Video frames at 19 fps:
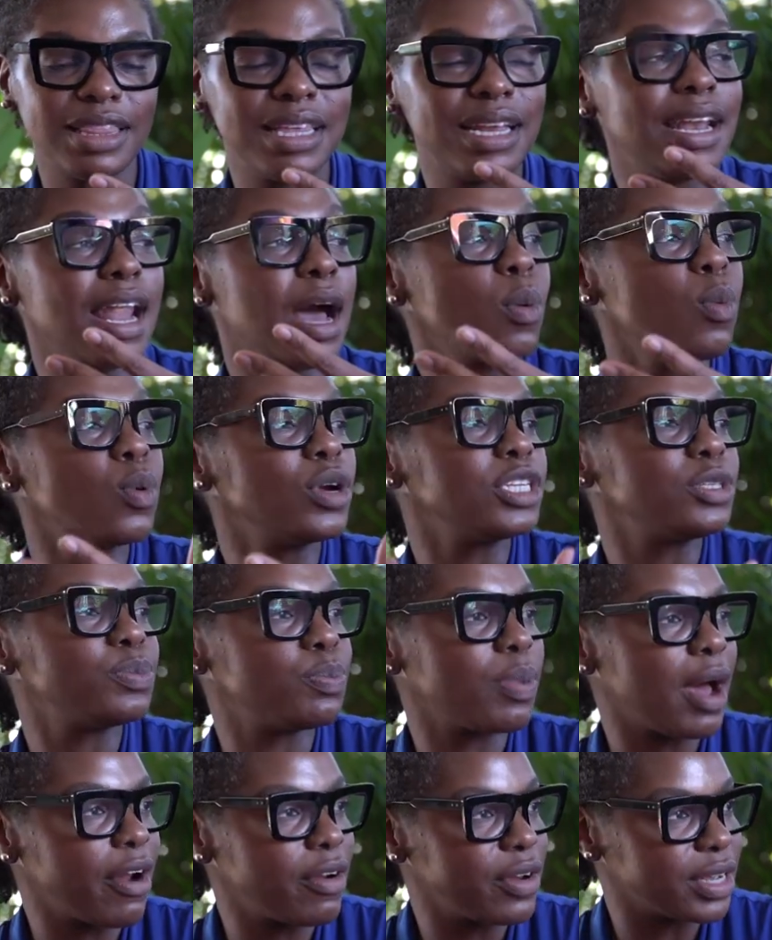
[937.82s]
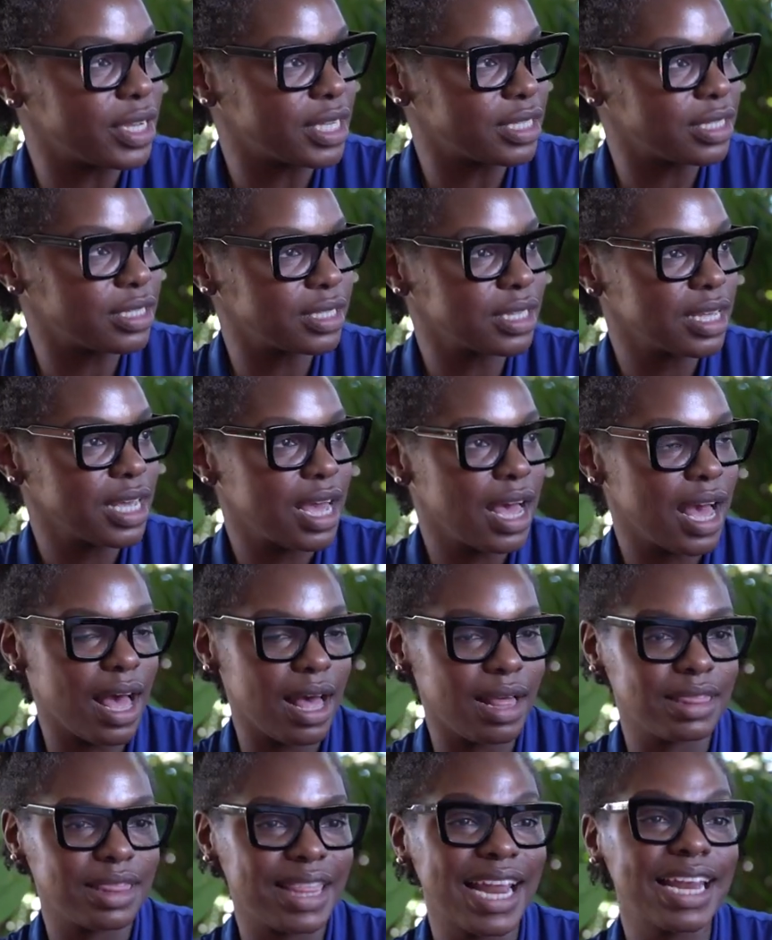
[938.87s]
the language barriers
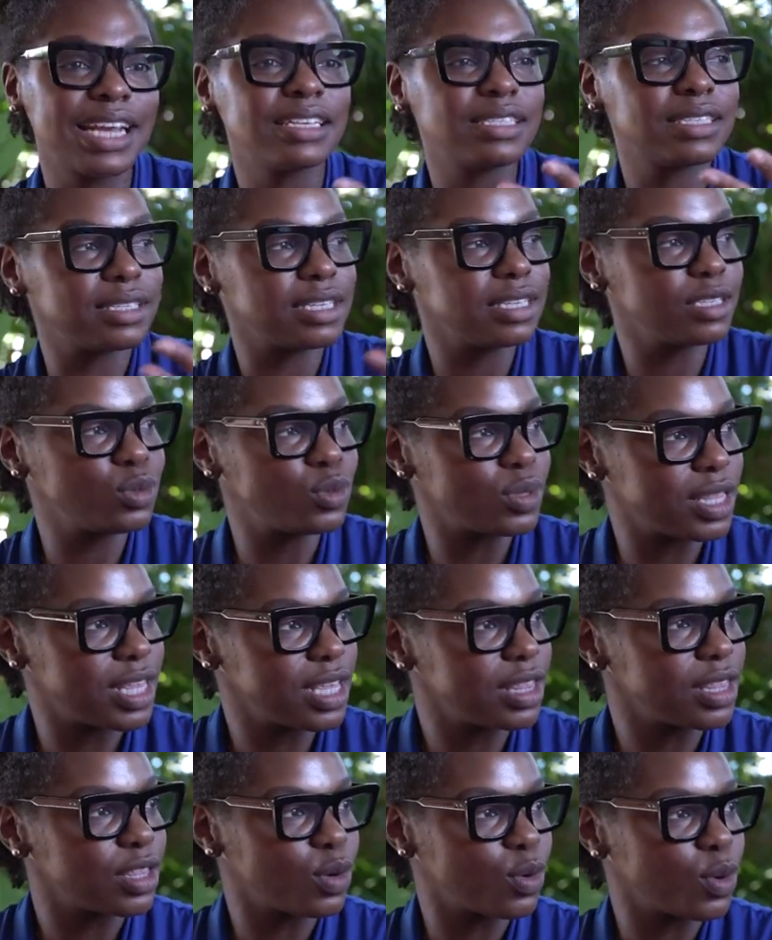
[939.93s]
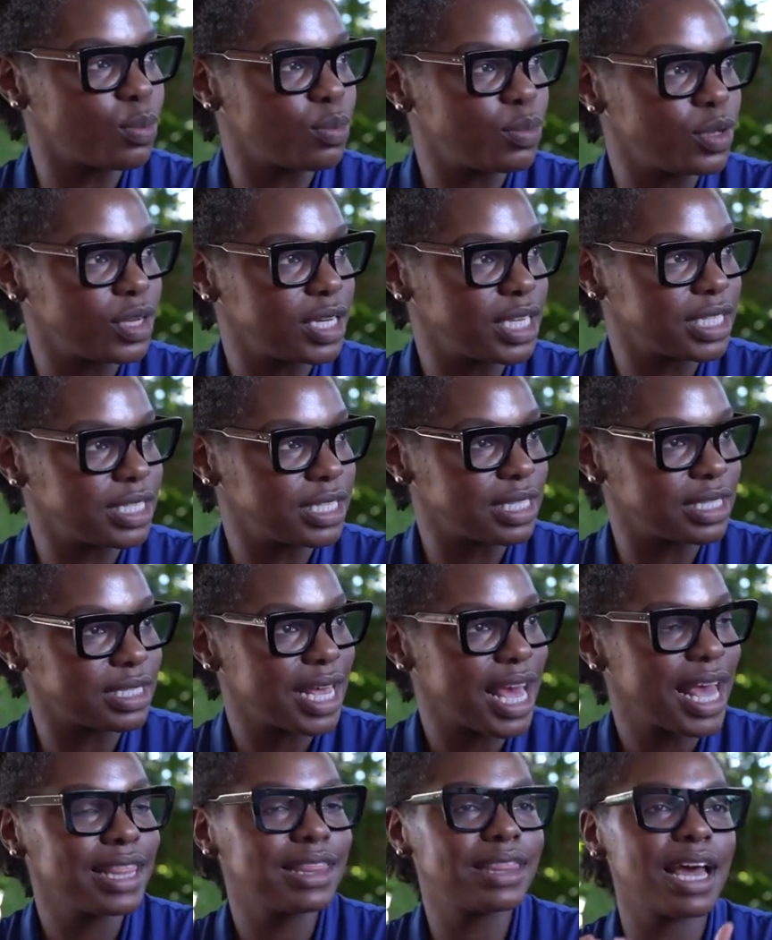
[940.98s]
uh, that exist within the
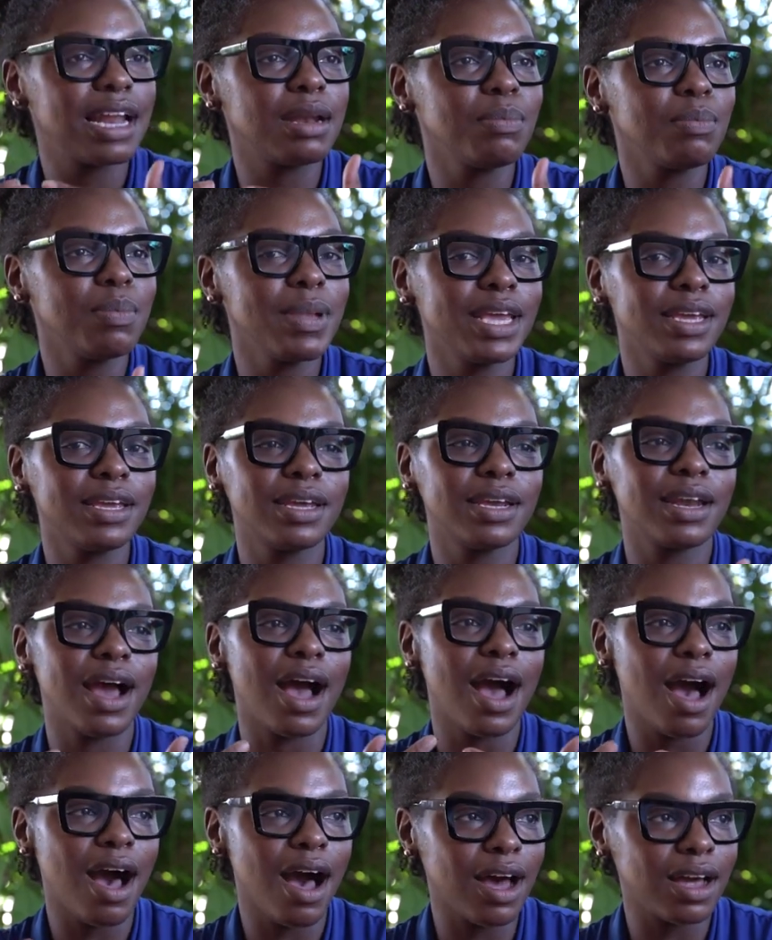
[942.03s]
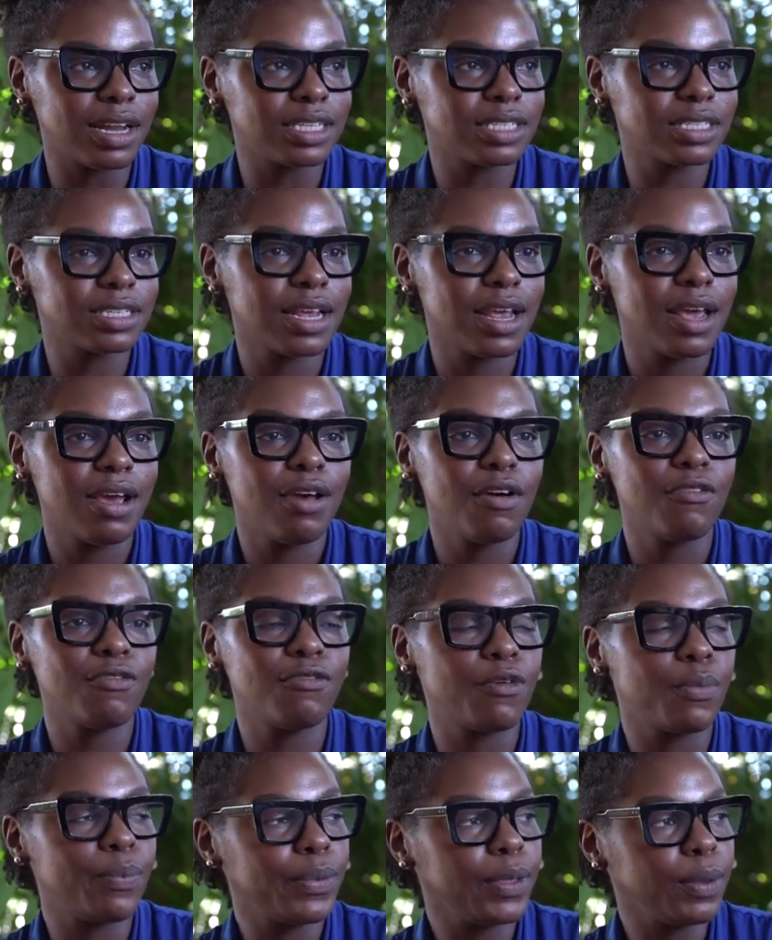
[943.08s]
communities that make it hard
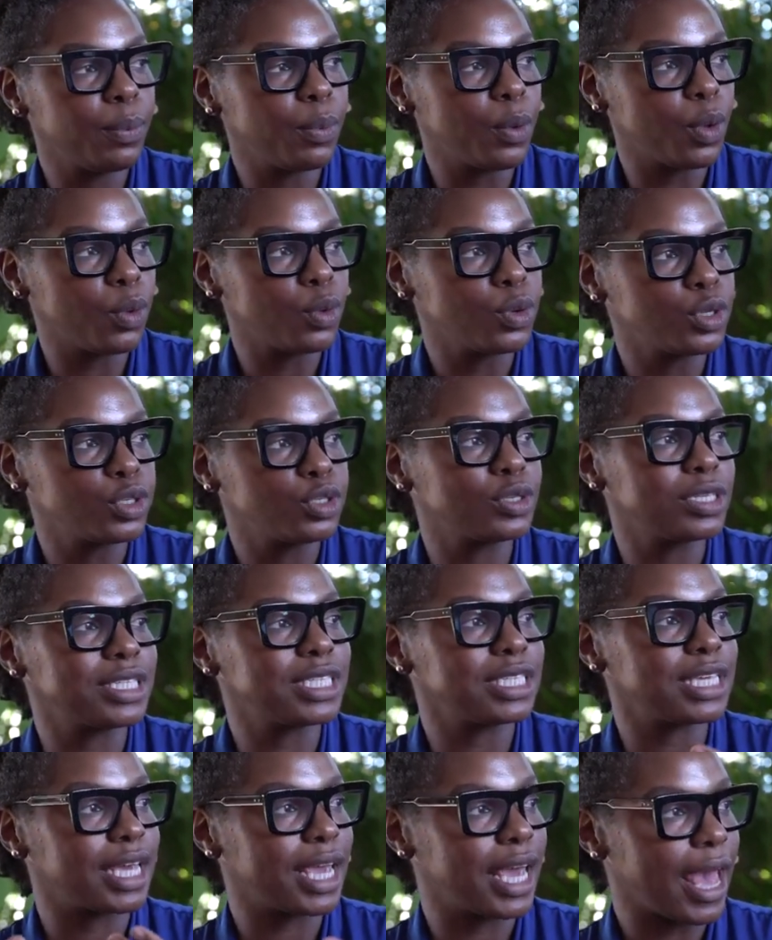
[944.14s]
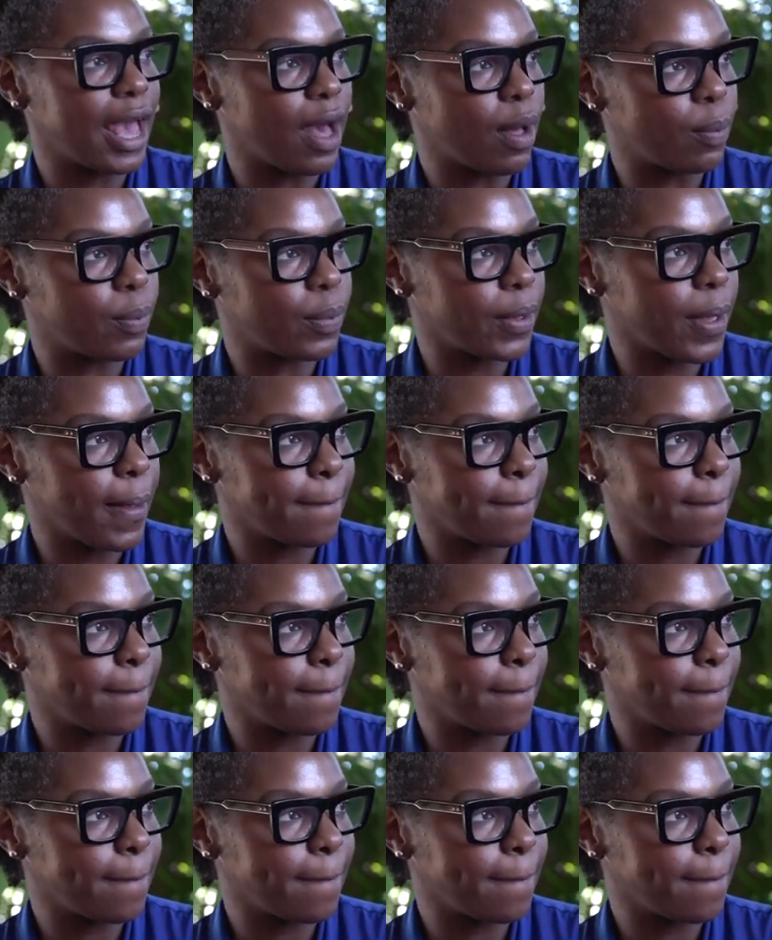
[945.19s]
for people to seek help.